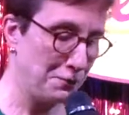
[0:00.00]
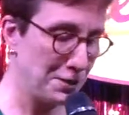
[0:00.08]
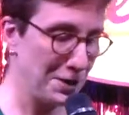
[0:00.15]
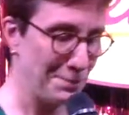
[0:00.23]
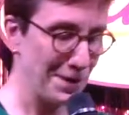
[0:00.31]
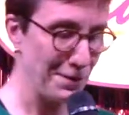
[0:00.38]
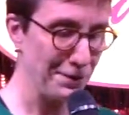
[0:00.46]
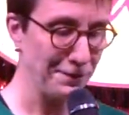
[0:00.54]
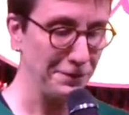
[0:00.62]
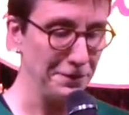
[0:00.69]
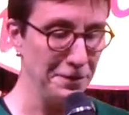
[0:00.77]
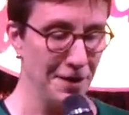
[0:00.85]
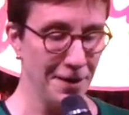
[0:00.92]
Quite a
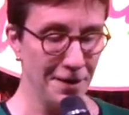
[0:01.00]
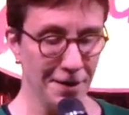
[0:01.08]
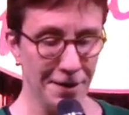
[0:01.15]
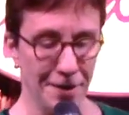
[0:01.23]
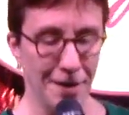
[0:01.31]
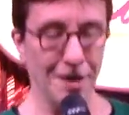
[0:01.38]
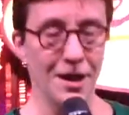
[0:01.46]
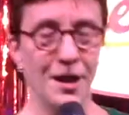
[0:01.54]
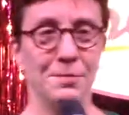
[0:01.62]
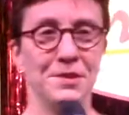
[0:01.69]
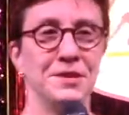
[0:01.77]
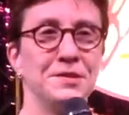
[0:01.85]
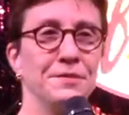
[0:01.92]
mouthful.
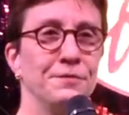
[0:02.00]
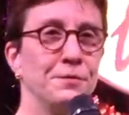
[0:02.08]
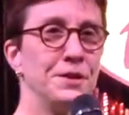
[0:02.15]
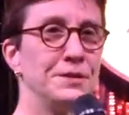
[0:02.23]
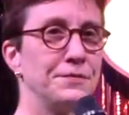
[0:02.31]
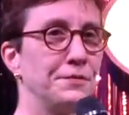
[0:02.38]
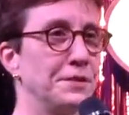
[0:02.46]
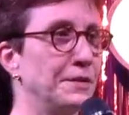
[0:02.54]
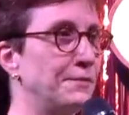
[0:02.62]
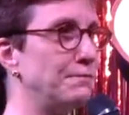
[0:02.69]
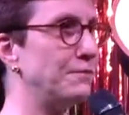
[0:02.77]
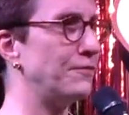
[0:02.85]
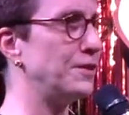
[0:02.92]
Um, it's a voice for the
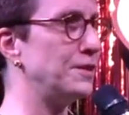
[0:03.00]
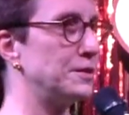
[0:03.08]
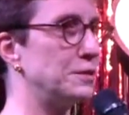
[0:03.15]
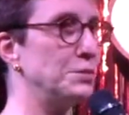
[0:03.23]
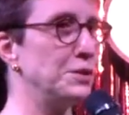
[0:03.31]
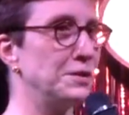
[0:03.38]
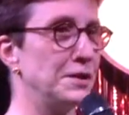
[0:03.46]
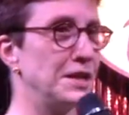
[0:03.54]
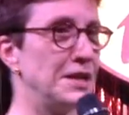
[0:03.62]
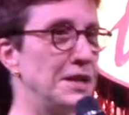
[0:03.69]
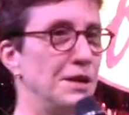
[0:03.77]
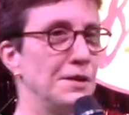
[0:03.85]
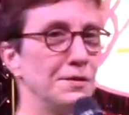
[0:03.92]
faith
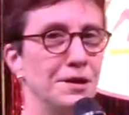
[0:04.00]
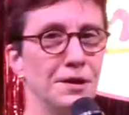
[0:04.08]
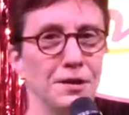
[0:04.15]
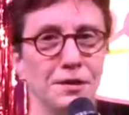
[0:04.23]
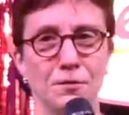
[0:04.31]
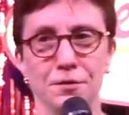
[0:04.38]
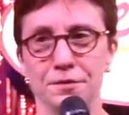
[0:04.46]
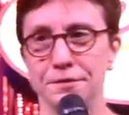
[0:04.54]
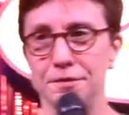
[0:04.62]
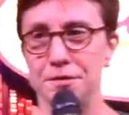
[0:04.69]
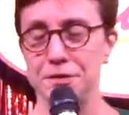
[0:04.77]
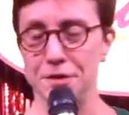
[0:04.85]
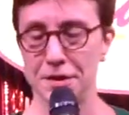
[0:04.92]
community here in Northern
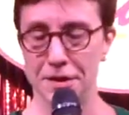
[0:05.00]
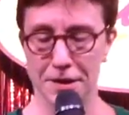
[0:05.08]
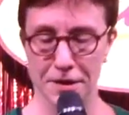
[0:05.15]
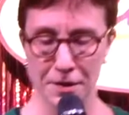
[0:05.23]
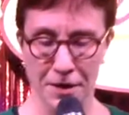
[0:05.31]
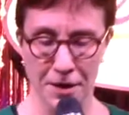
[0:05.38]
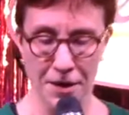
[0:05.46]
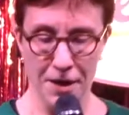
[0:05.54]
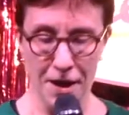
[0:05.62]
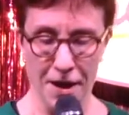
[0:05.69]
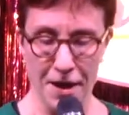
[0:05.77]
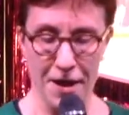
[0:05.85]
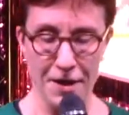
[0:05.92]
Virginia
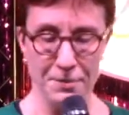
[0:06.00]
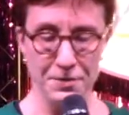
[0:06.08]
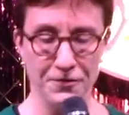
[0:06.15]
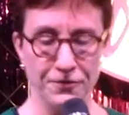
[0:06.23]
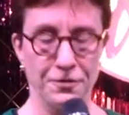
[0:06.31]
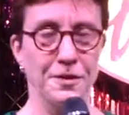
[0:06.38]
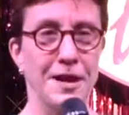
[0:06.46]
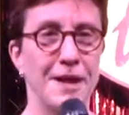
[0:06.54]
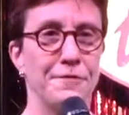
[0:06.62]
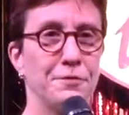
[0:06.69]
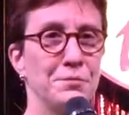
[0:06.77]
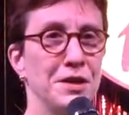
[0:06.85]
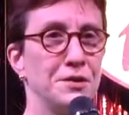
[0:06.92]
um, for
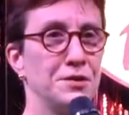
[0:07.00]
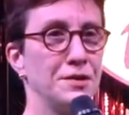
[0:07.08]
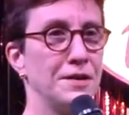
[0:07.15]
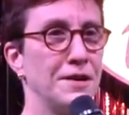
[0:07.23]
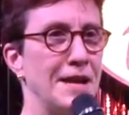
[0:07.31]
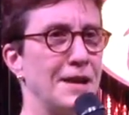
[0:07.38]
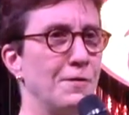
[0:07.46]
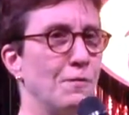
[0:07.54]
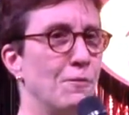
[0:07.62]
affirmation and